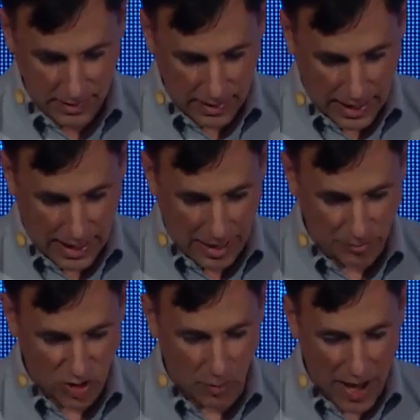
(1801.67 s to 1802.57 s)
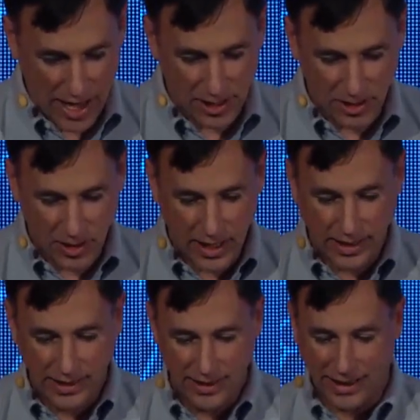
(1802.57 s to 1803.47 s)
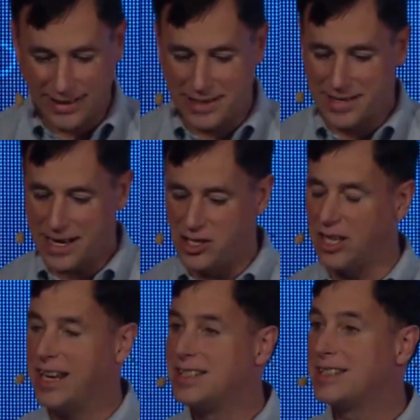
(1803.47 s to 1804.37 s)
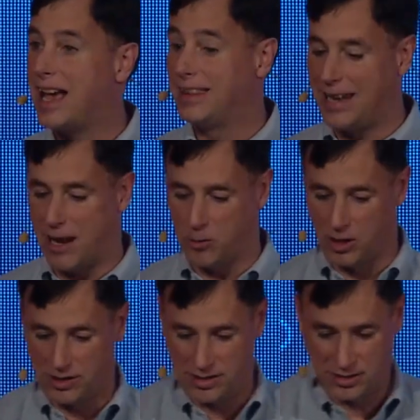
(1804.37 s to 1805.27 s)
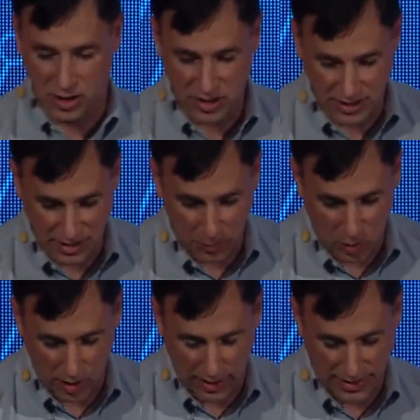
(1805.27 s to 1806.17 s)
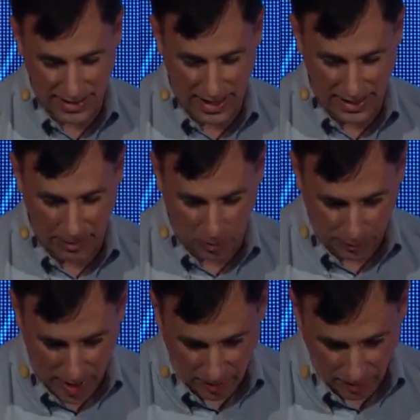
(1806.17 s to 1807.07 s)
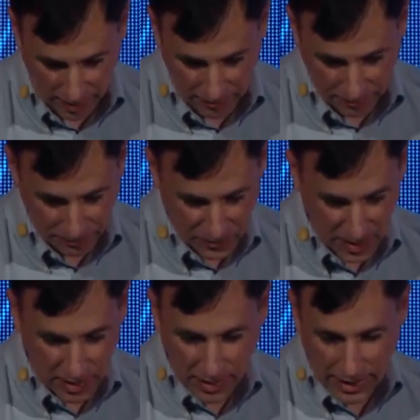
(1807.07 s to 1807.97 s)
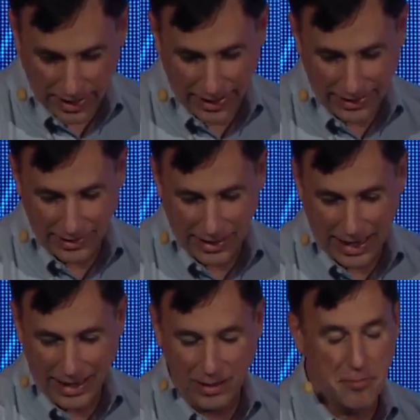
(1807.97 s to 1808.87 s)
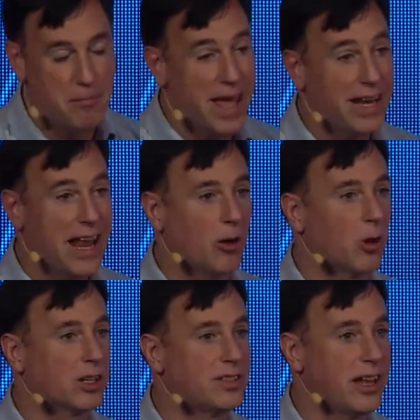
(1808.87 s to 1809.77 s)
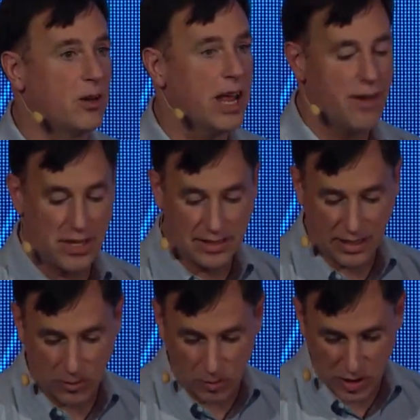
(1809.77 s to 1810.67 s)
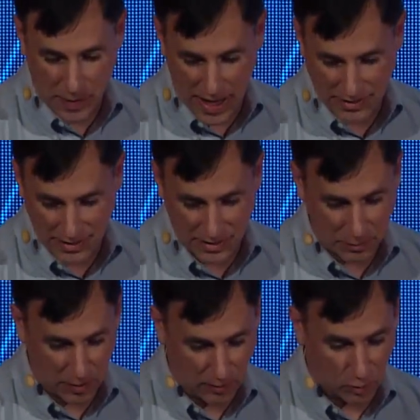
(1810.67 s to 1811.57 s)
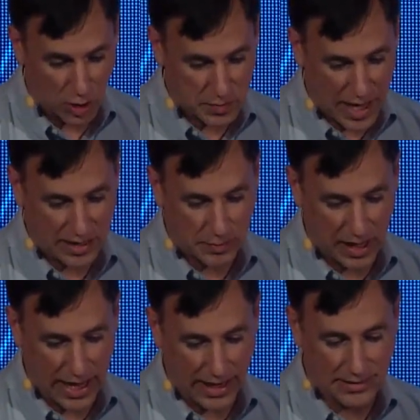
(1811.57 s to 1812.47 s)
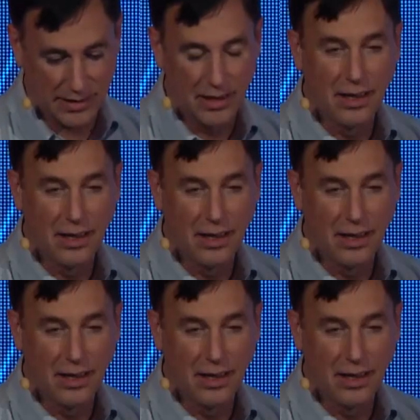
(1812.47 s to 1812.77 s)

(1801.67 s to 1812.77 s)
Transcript: So monitoring and detection inside the networks is just as important as that network boundary. And many networks, they don't have incident response plans,